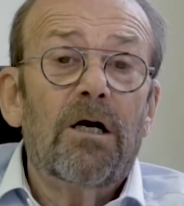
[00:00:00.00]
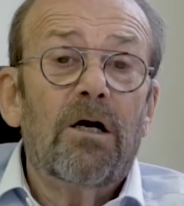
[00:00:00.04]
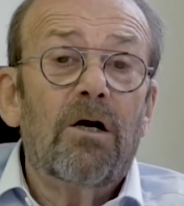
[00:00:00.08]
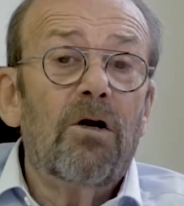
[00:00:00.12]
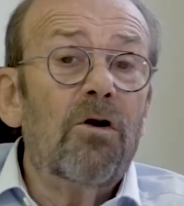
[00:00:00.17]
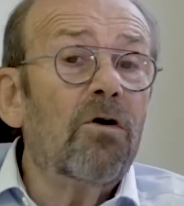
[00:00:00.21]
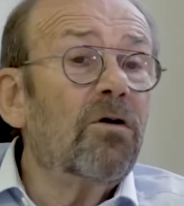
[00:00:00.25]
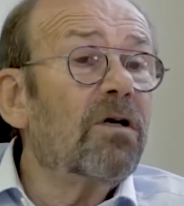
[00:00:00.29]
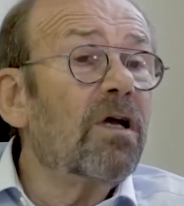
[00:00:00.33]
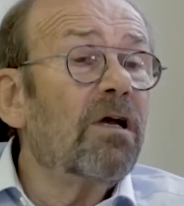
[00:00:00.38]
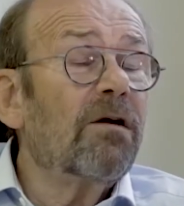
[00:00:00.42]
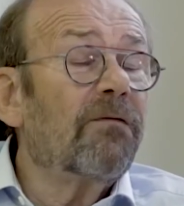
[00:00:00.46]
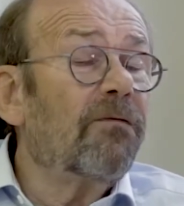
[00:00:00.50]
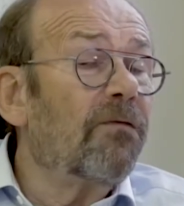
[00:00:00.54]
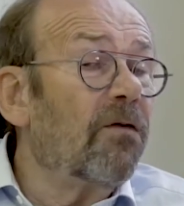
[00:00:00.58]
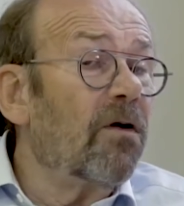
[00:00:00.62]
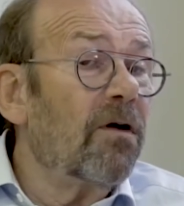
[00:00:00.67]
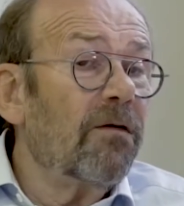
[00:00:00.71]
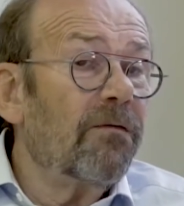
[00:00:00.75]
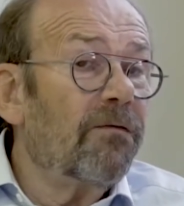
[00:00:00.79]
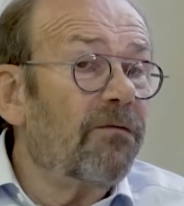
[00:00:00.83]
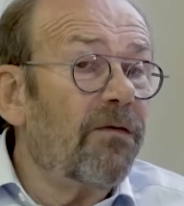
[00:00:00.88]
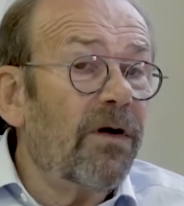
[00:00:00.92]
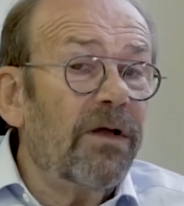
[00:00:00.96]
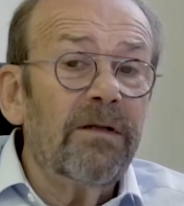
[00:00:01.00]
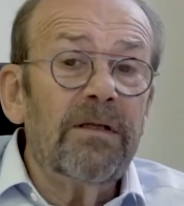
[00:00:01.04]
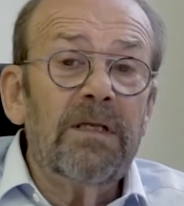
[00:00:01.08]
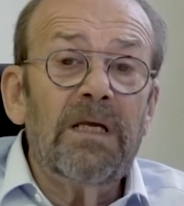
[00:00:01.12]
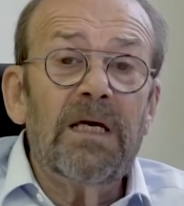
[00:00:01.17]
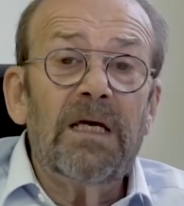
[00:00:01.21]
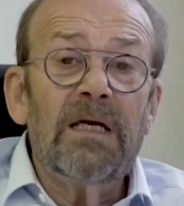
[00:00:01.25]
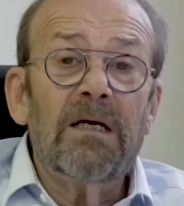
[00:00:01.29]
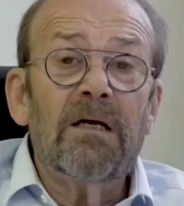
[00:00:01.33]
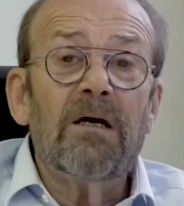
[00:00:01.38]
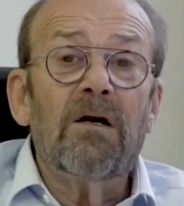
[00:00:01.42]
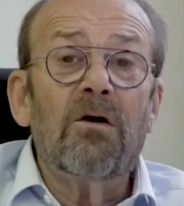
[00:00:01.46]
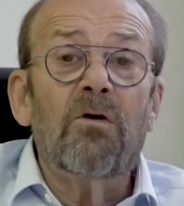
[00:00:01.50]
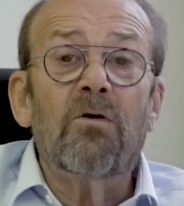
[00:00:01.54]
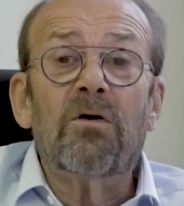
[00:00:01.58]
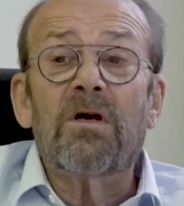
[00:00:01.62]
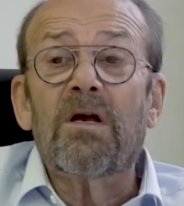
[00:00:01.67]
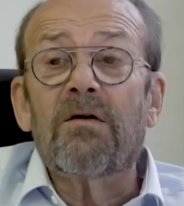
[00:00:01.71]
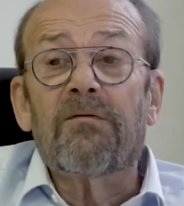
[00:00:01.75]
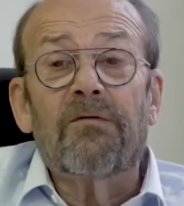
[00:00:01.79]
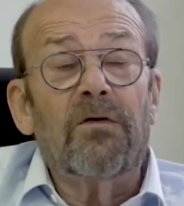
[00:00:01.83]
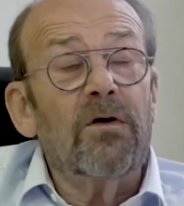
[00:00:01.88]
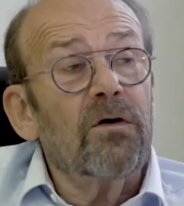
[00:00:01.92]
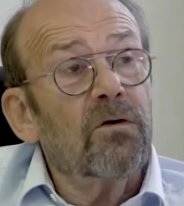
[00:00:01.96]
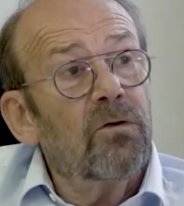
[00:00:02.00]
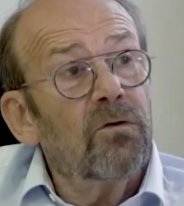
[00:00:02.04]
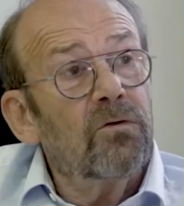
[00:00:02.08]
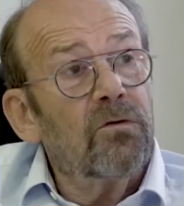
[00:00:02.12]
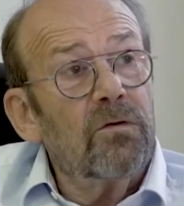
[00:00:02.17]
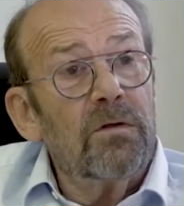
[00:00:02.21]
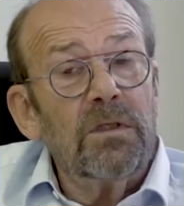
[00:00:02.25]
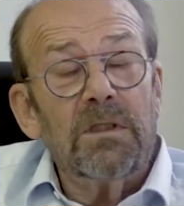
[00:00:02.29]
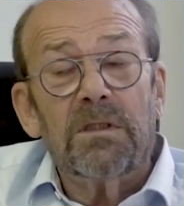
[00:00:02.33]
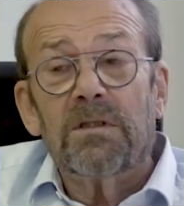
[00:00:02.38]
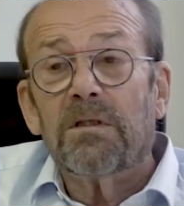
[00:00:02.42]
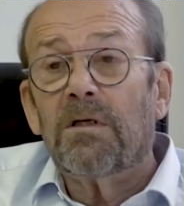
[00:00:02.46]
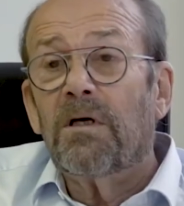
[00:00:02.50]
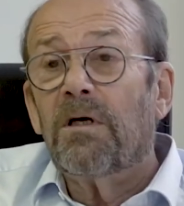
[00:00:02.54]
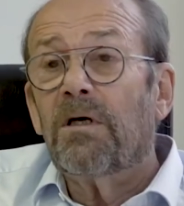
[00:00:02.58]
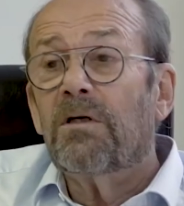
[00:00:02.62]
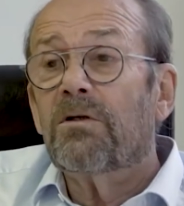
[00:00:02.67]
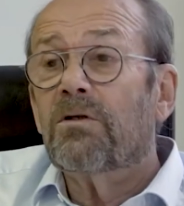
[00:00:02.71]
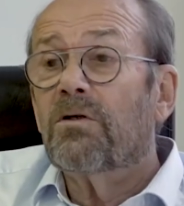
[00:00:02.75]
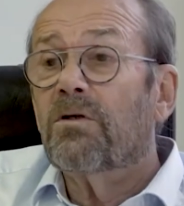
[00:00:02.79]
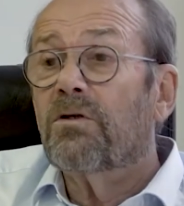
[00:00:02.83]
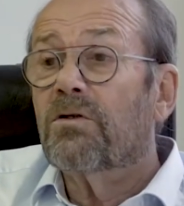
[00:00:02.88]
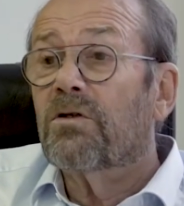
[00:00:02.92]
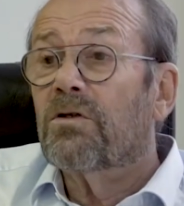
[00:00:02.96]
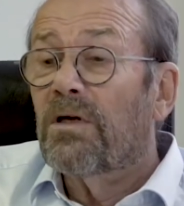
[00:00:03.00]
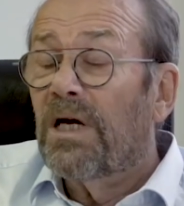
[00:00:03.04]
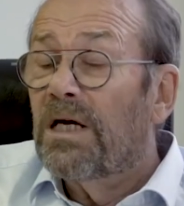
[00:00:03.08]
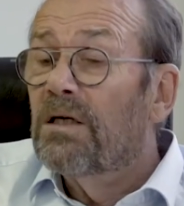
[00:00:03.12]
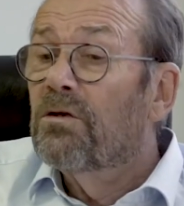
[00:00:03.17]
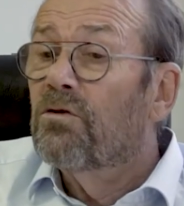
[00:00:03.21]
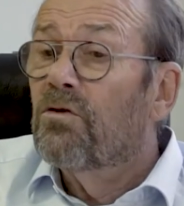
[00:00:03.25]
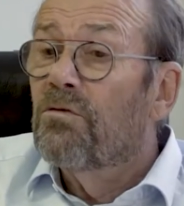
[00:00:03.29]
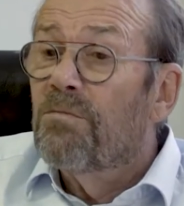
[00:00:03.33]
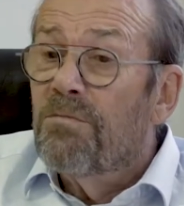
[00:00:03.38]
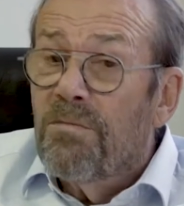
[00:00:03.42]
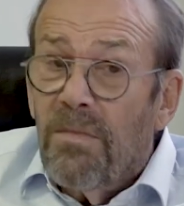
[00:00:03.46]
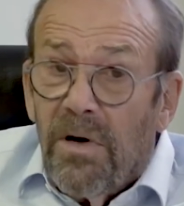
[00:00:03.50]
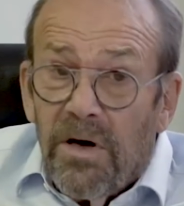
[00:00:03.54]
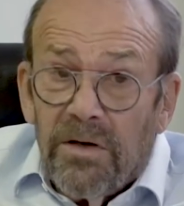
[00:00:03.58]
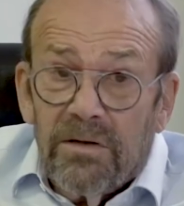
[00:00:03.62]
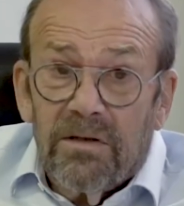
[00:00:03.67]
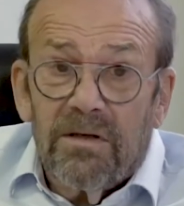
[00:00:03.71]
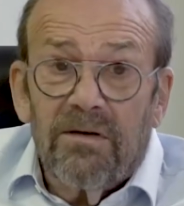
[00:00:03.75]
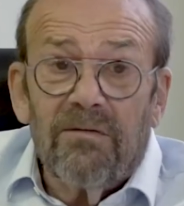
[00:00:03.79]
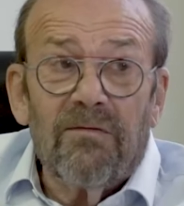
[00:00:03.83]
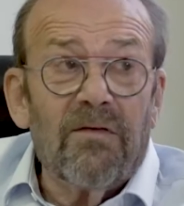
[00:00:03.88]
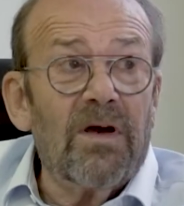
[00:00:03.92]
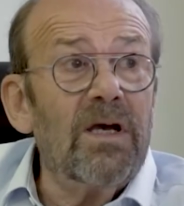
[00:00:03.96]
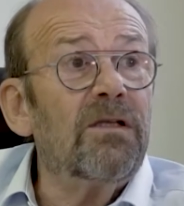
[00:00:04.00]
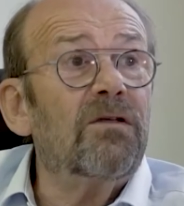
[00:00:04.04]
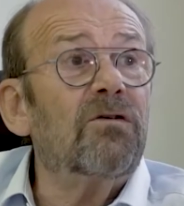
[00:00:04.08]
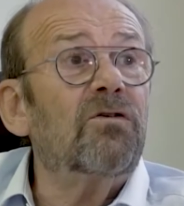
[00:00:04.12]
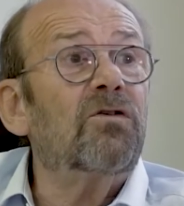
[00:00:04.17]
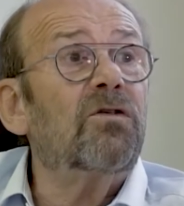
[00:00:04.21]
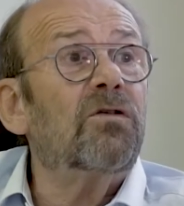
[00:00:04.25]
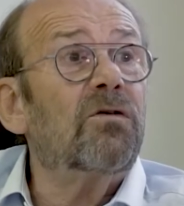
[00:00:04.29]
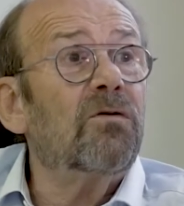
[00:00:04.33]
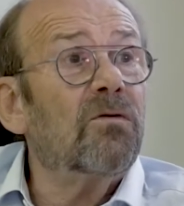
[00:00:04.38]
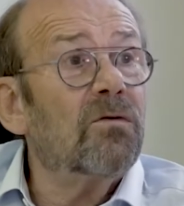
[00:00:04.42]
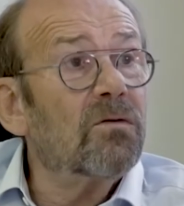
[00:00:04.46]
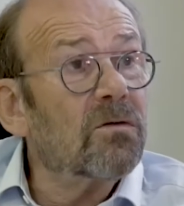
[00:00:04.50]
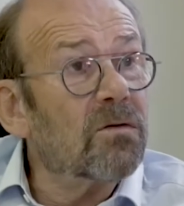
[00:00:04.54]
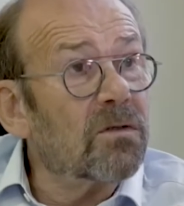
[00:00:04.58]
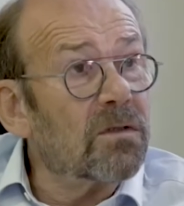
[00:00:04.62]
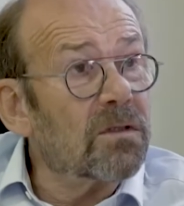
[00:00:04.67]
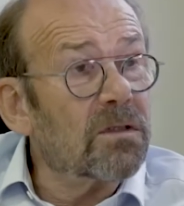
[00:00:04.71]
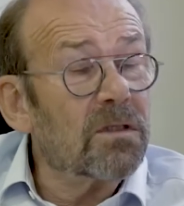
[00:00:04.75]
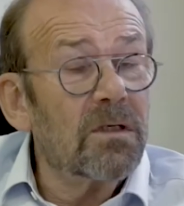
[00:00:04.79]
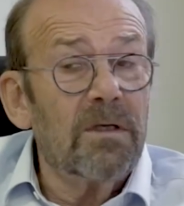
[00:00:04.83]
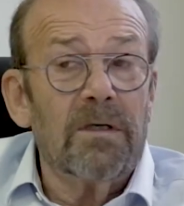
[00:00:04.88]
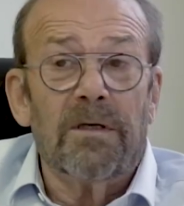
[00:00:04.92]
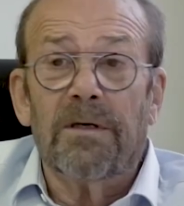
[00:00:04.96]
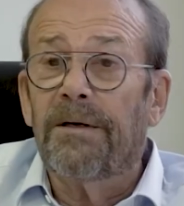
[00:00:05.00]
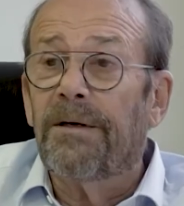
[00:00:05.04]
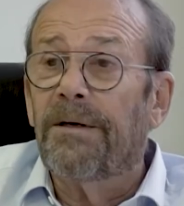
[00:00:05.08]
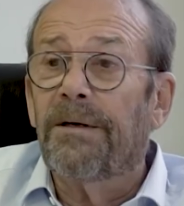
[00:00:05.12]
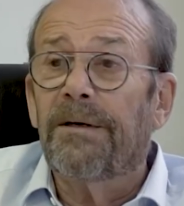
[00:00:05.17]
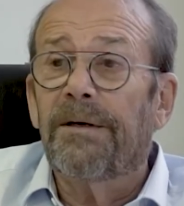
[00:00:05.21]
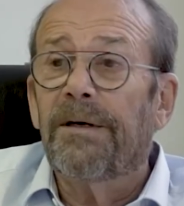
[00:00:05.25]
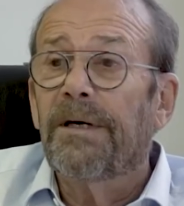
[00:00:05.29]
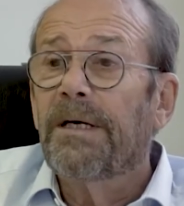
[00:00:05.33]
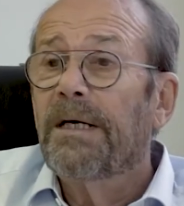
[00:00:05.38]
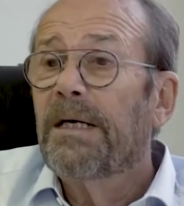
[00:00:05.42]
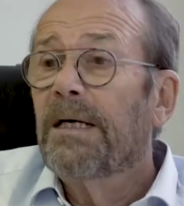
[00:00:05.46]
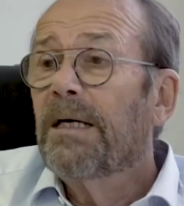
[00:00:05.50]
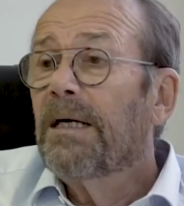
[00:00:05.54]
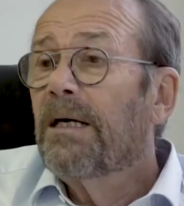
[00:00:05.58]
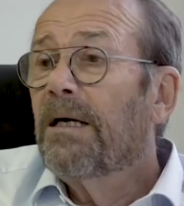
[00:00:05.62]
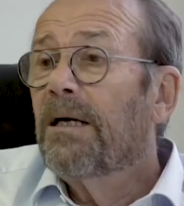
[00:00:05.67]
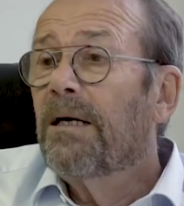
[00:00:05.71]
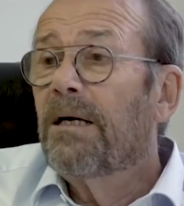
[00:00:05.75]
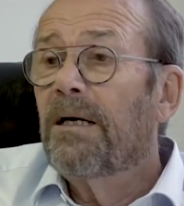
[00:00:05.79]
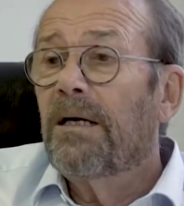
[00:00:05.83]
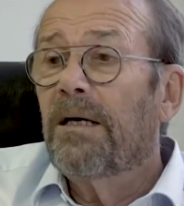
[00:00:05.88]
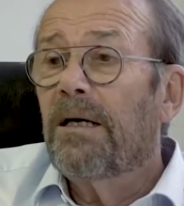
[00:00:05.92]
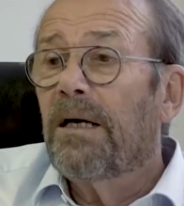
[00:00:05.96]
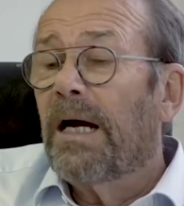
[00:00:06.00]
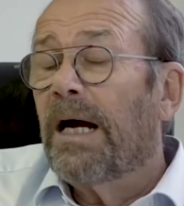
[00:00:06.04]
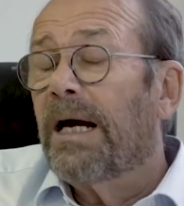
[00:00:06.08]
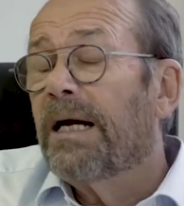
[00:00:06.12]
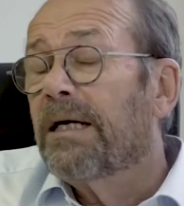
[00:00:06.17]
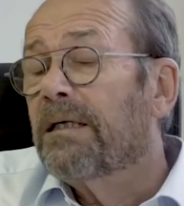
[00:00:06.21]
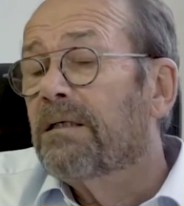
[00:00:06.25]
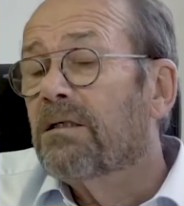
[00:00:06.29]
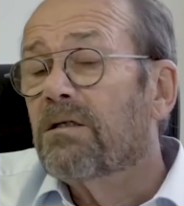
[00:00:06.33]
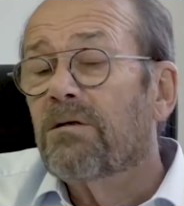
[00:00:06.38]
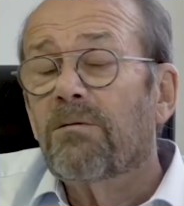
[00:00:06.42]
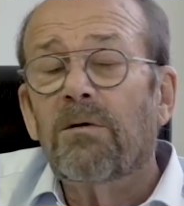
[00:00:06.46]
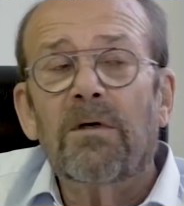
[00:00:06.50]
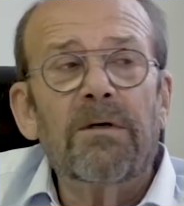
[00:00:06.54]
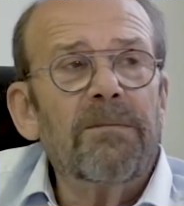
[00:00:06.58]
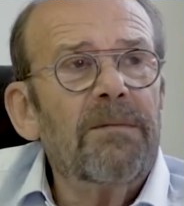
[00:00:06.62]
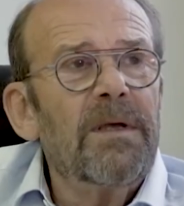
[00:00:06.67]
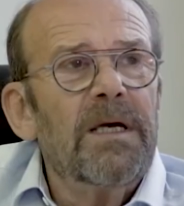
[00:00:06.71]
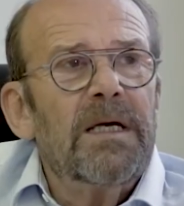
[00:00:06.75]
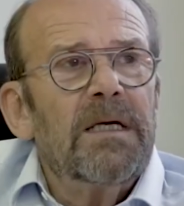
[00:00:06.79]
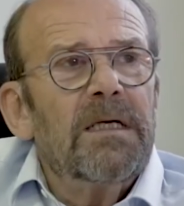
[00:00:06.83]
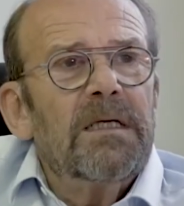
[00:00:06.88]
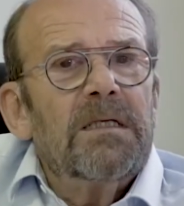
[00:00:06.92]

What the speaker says: Looking for funding, looking for good researchers, trying to motivate the students, and so on.